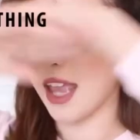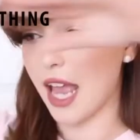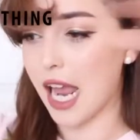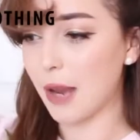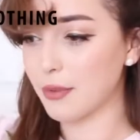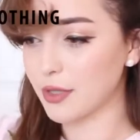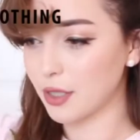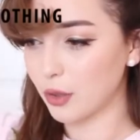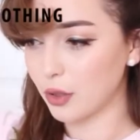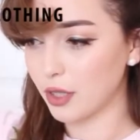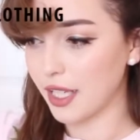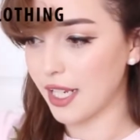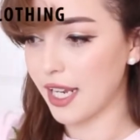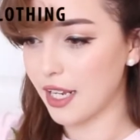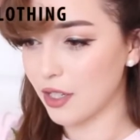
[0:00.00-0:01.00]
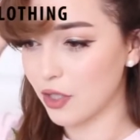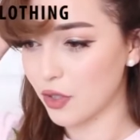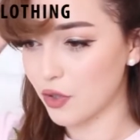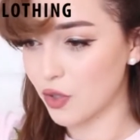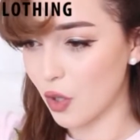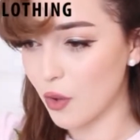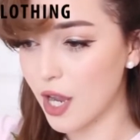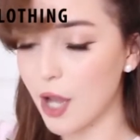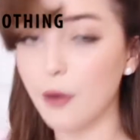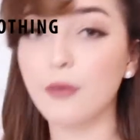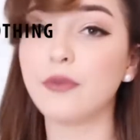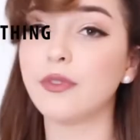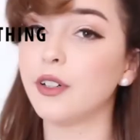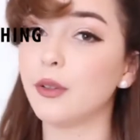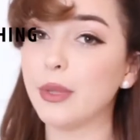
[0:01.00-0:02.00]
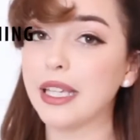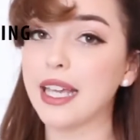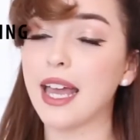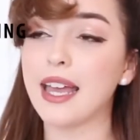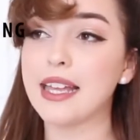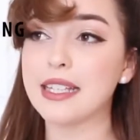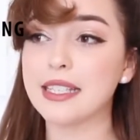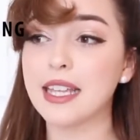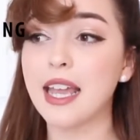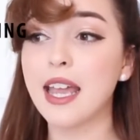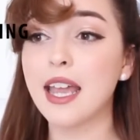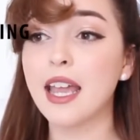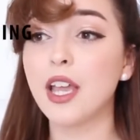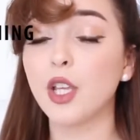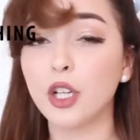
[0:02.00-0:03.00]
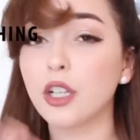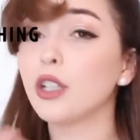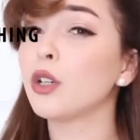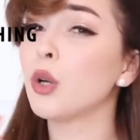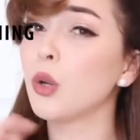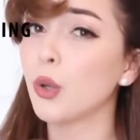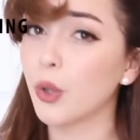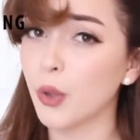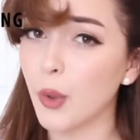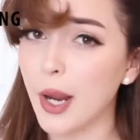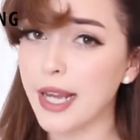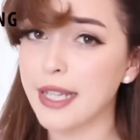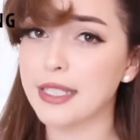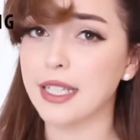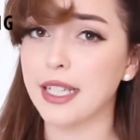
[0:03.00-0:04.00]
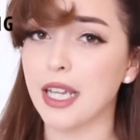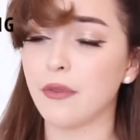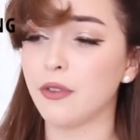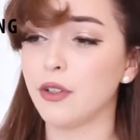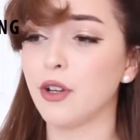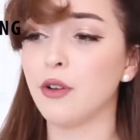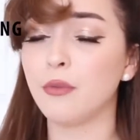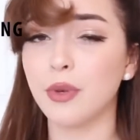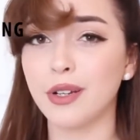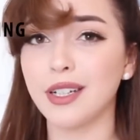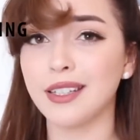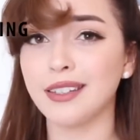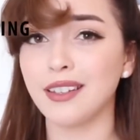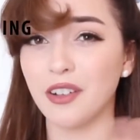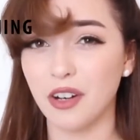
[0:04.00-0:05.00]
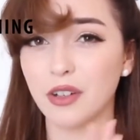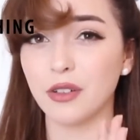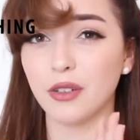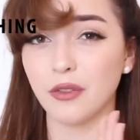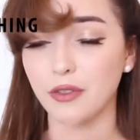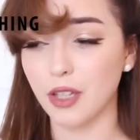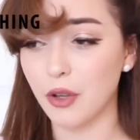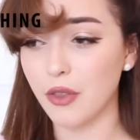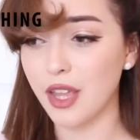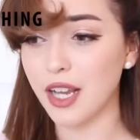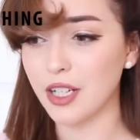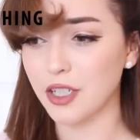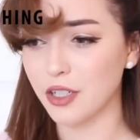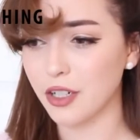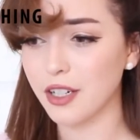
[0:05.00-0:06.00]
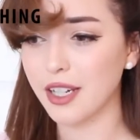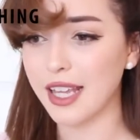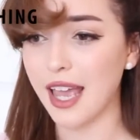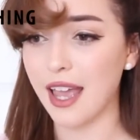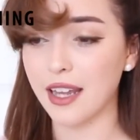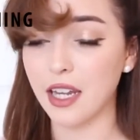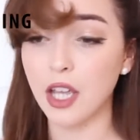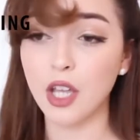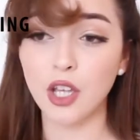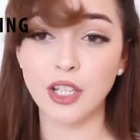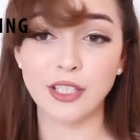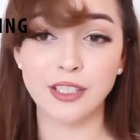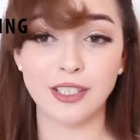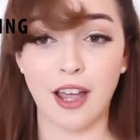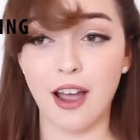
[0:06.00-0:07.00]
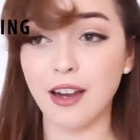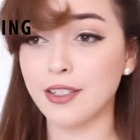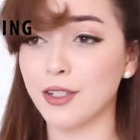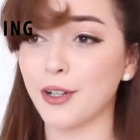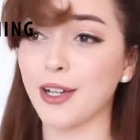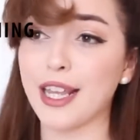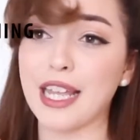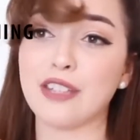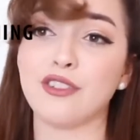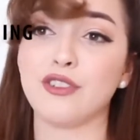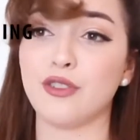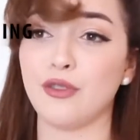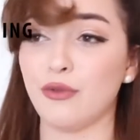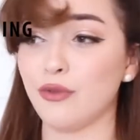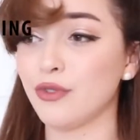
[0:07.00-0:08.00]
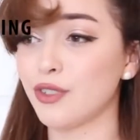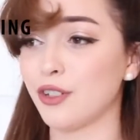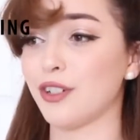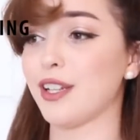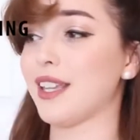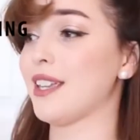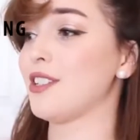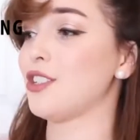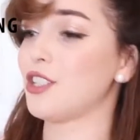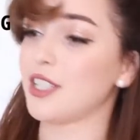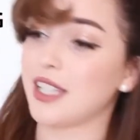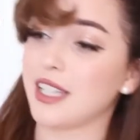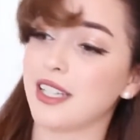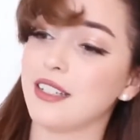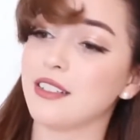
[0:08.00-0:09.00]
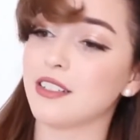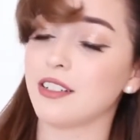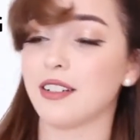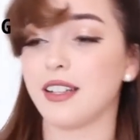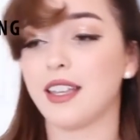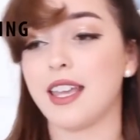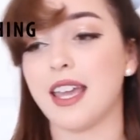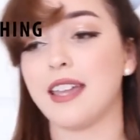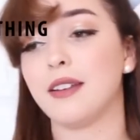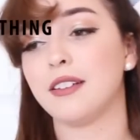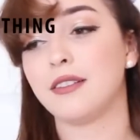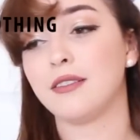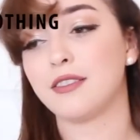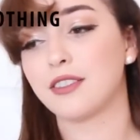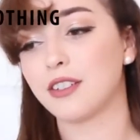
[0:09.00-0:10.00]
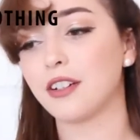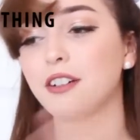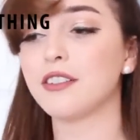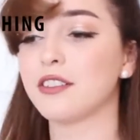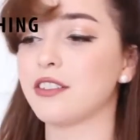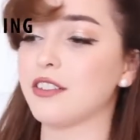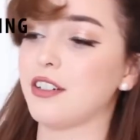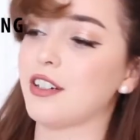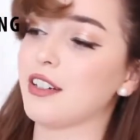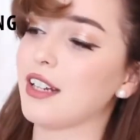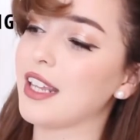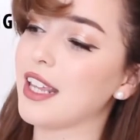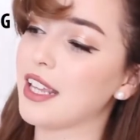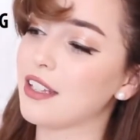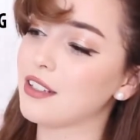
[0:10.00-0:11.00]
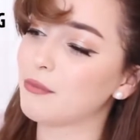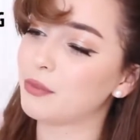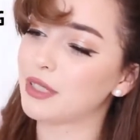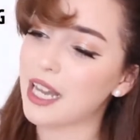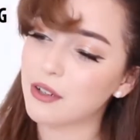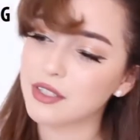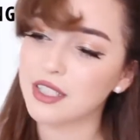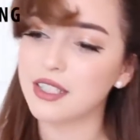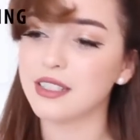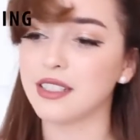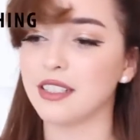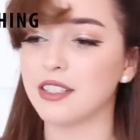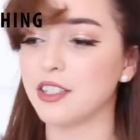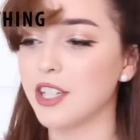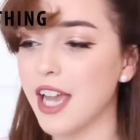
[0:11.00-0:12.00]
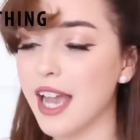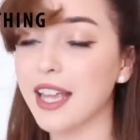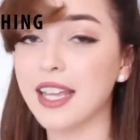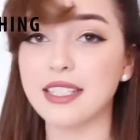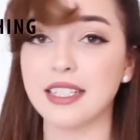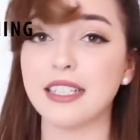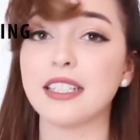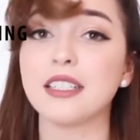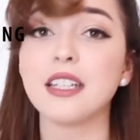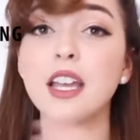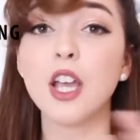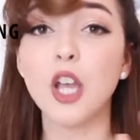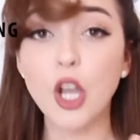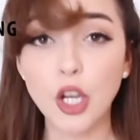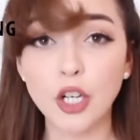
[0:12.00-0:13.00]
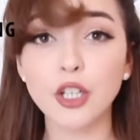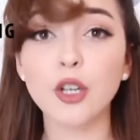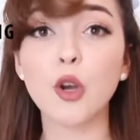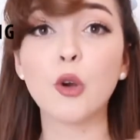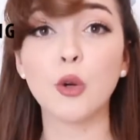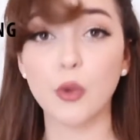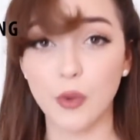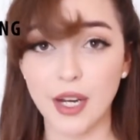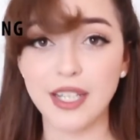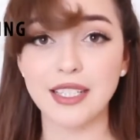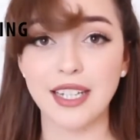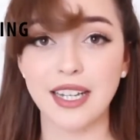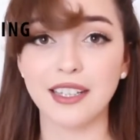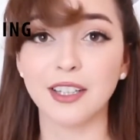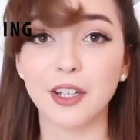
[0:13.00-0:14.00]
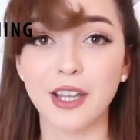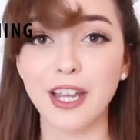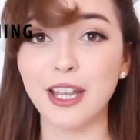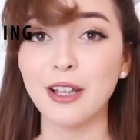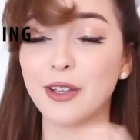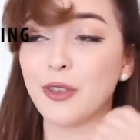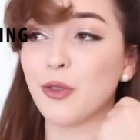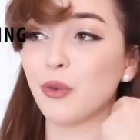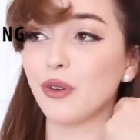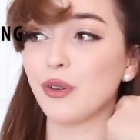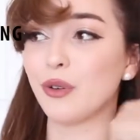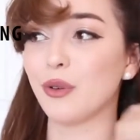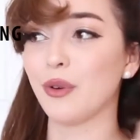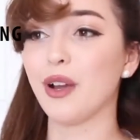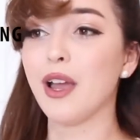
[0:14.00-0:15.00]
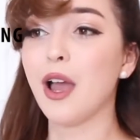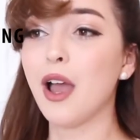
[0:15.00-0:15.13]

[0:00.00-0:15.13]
absolutely so helpful, because you're gonna go crazy if you don't put in the article of clothing, because you're gonna get socks, you're gonna get shoes, you're gonna get jeans, you're gonna get skirts, you're gonna get blouses and jackets, and you're gonna go crazy looking through